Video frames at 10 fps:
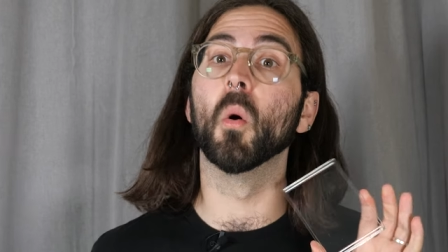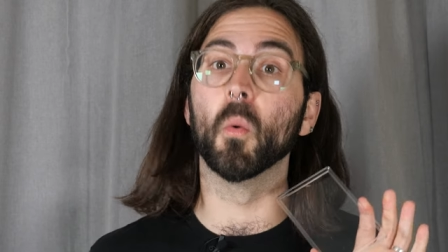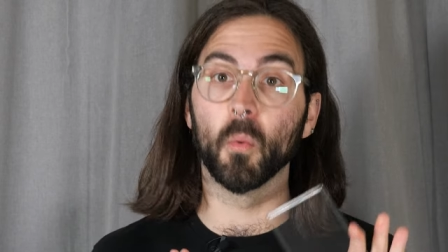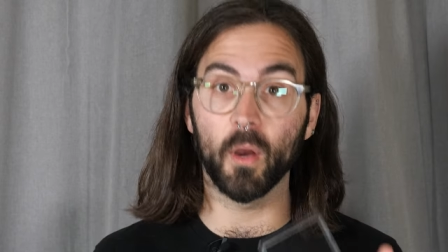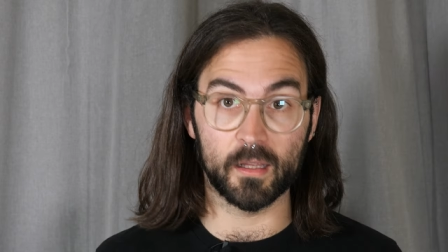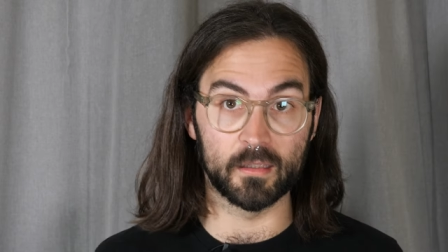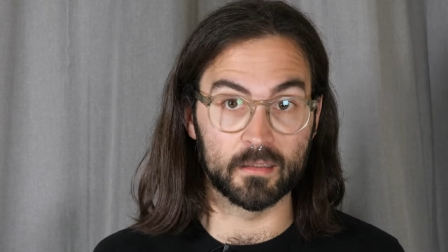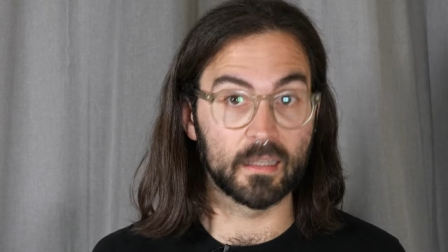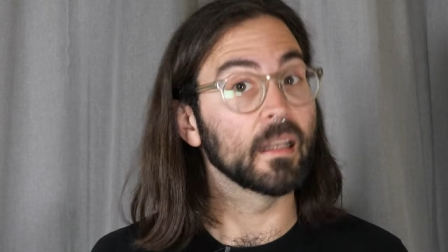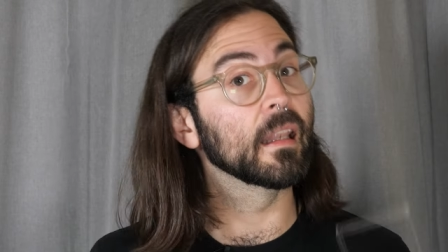
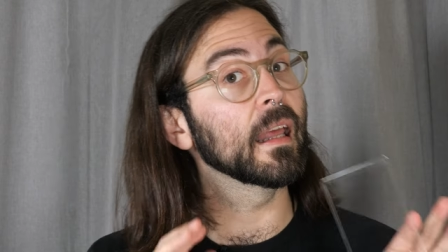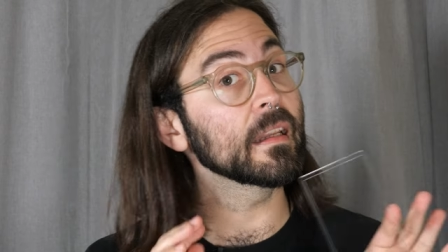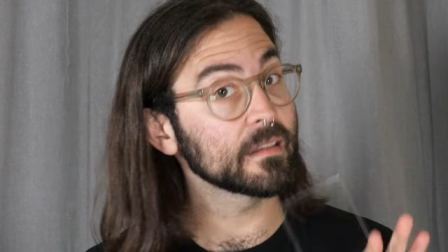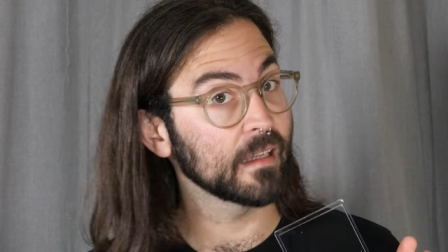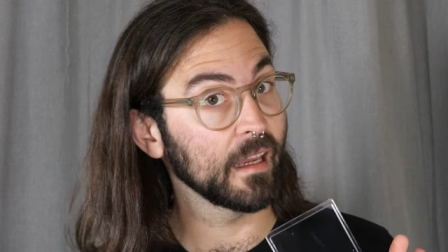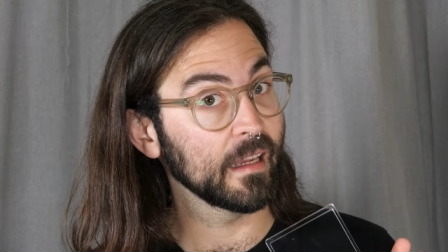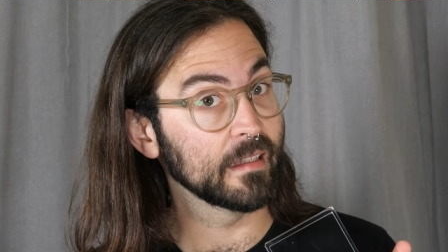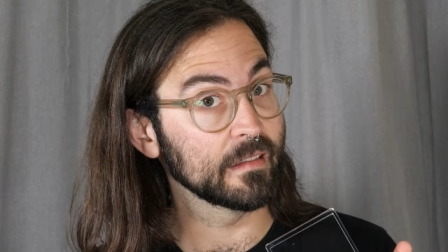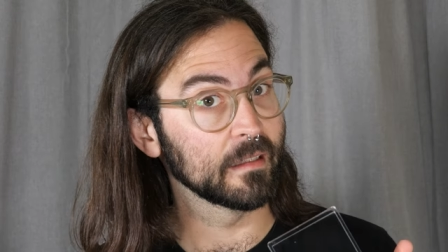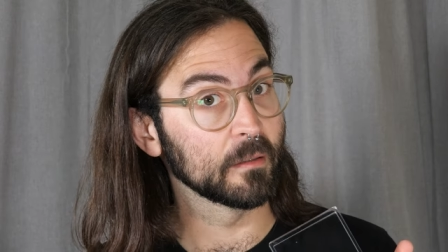Well, let's get
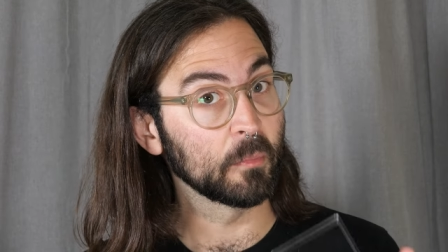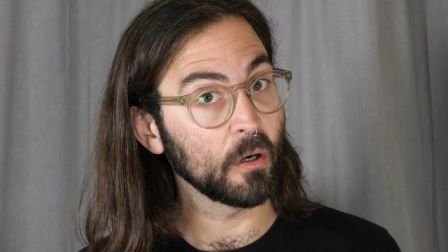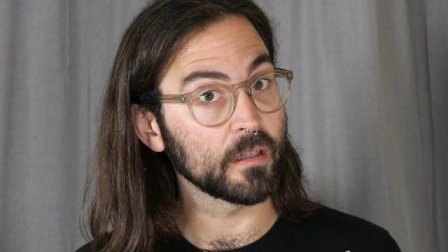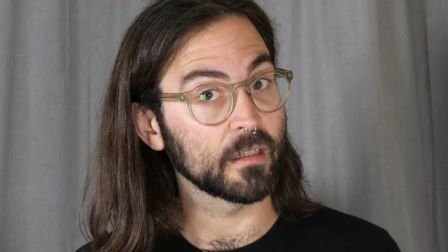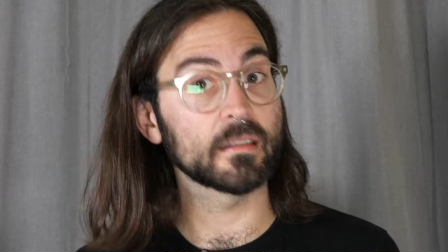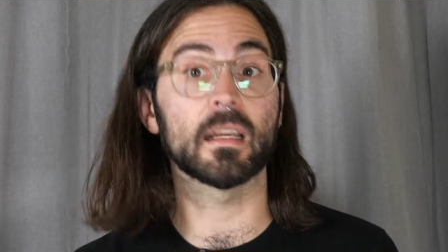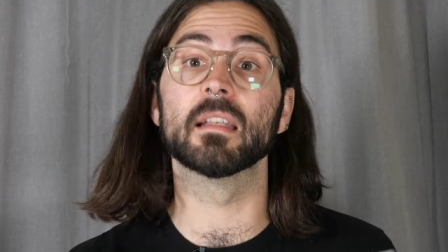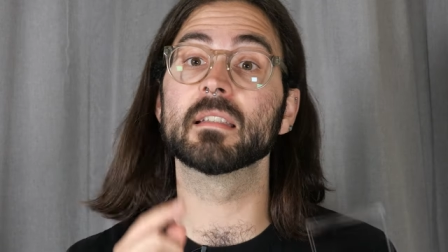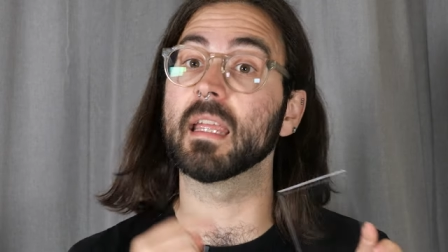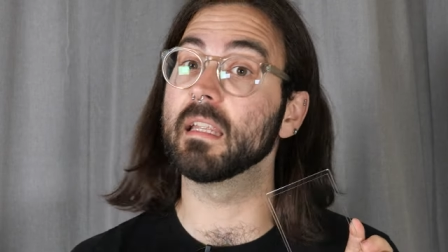into the product
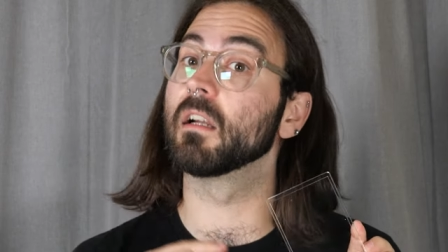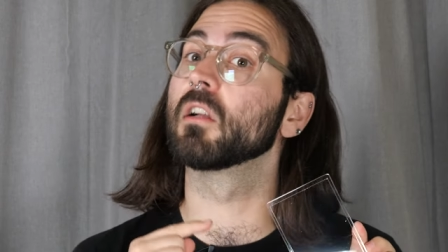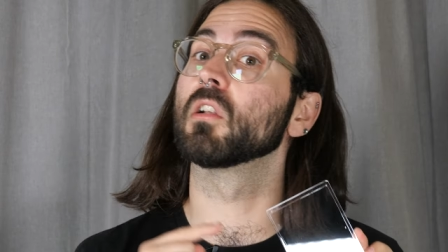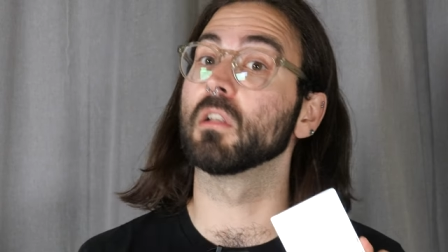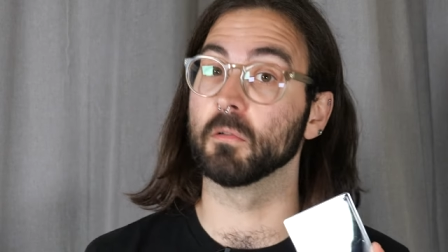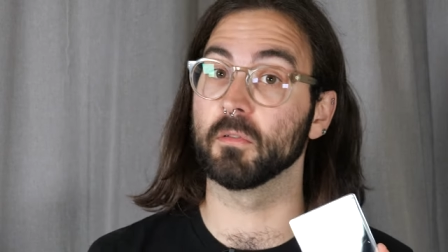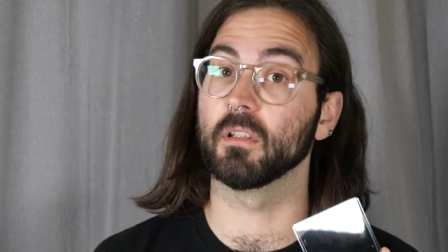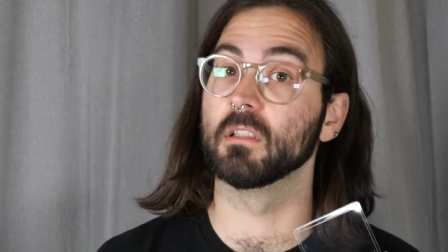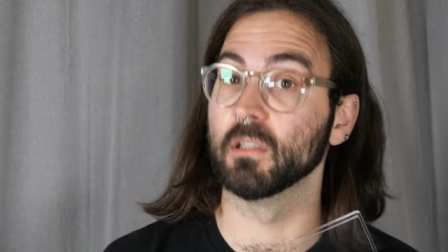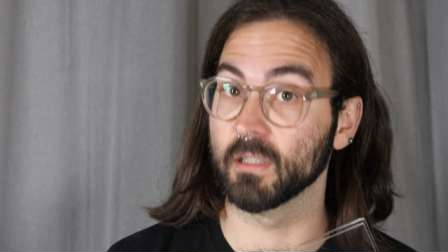and take a
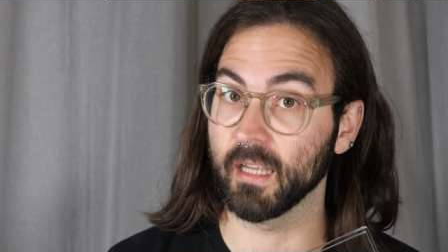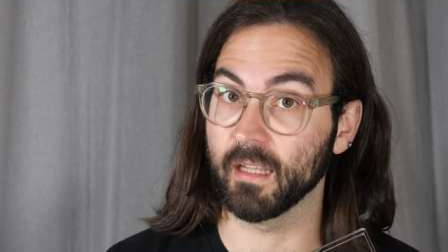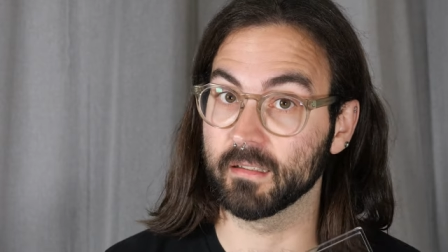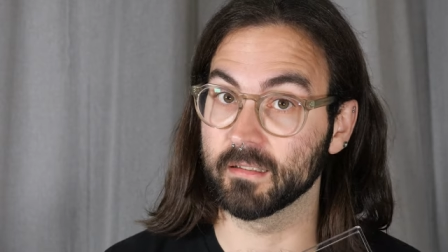closer look at